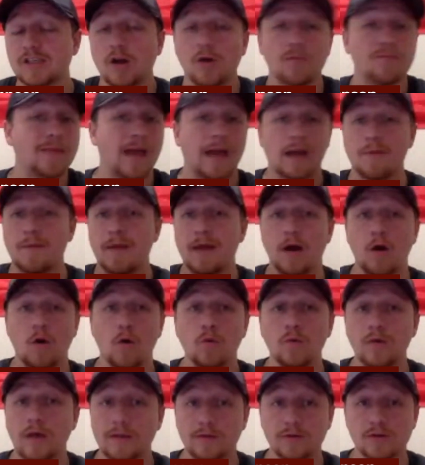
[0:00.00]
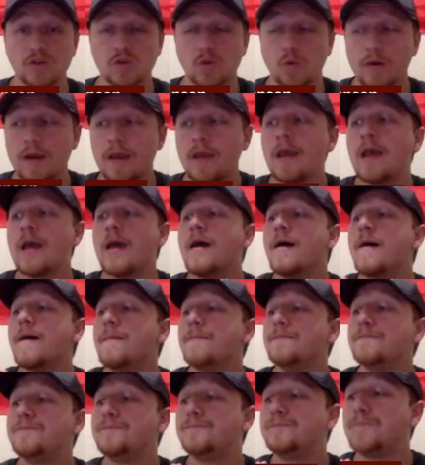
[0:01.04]
So that could be a whole nother story,
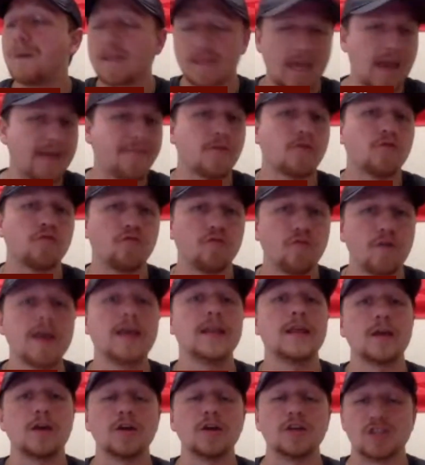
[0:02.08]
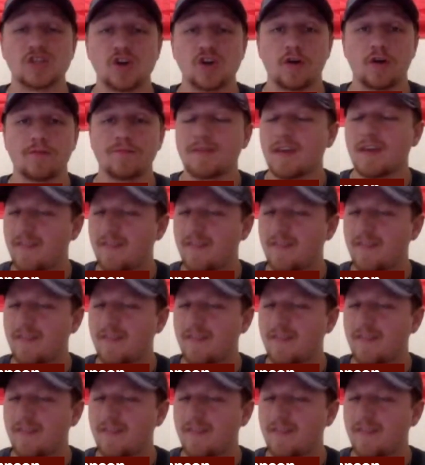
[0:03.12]
but they have a really good start.